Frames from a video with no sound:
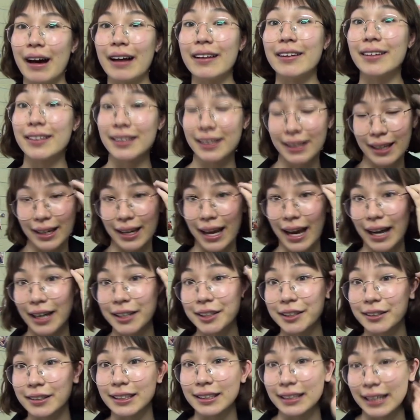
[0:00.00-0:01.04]
rather than
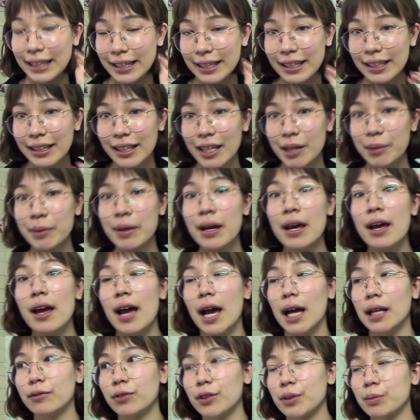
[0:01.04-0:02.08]
actually liking them.
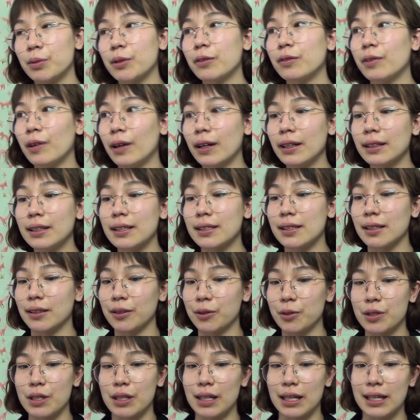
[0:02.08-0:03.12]
And for Beauvoir, the
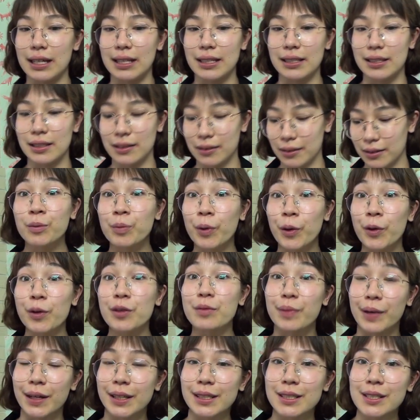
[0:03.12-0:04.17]
solution is for
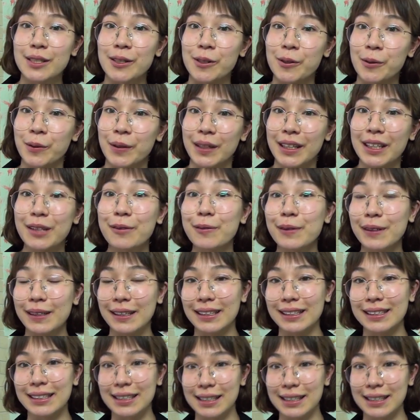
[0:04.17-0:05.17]
both parts to equally